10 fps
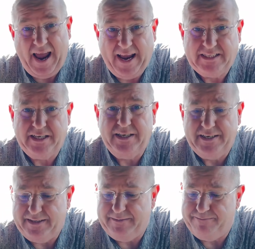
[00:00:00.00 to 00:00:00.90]
It's
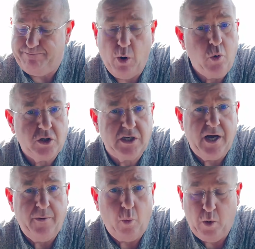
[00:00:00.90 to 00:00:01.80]
a
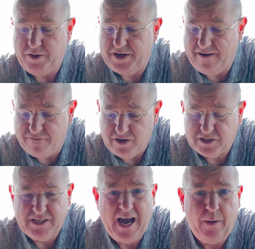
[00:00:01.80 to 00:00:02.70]
booster with a
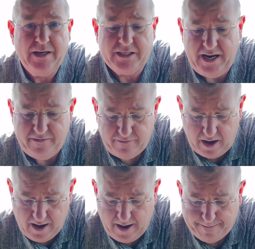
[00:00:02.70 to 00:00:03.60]
difference. Now instead of
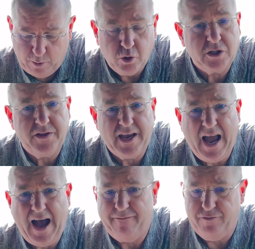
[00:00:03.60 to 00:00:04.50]
a booster that you
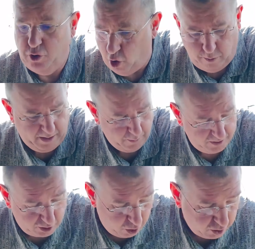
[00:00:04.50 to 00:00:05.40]
have normally
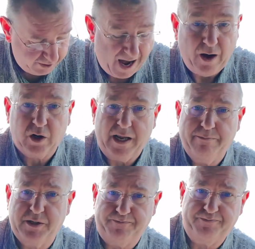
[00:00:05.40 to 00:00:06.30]
with your crocodile
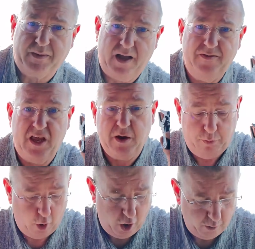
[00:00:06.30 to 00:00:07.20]
clips that you
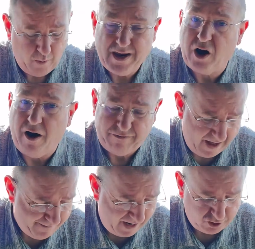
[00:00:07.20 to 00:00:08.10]
put on when you've got a
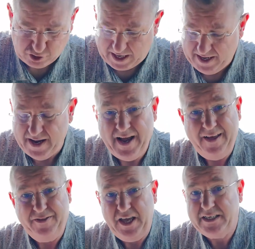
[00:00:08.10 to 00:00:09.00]
flat battery,
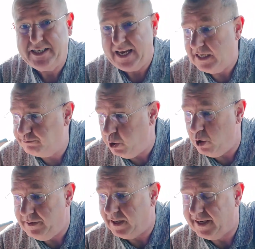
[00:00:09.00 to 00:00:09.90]
this thing is
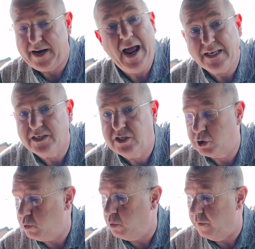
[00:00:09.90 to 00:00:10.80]
permanently connected
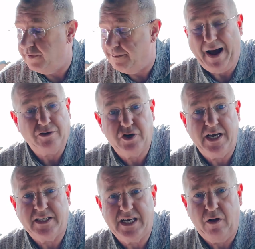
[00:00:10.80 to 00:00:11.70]
to the
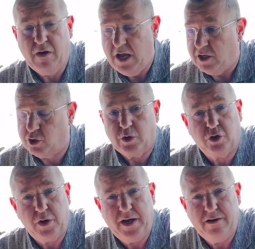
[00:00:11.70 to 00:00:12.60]
battery itself. So it
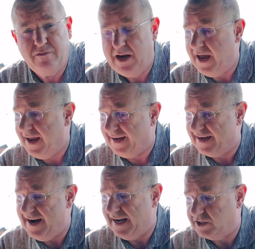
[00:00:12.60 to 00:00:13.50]
sort of it
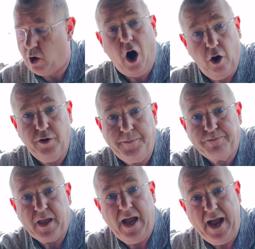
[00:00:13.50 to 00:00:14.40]
connects on,
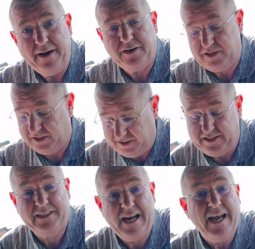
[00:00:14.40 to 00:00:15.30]
it
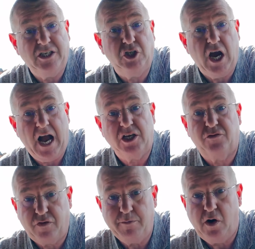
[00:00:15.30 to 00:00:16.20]
stays
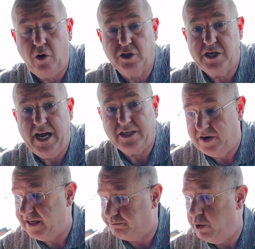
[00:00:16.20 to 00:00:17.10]
charged from your alternator
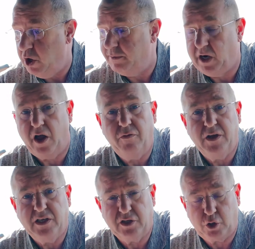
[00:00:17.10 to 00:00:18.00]
and it's permanently on
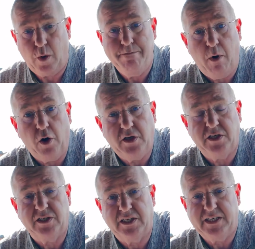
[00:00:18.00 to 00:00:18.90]
there, so it
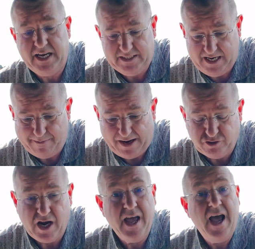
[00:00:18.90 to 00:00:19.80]
monitors the state of your
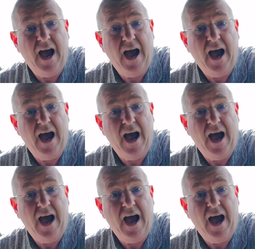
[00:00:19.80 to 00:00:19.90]
battery.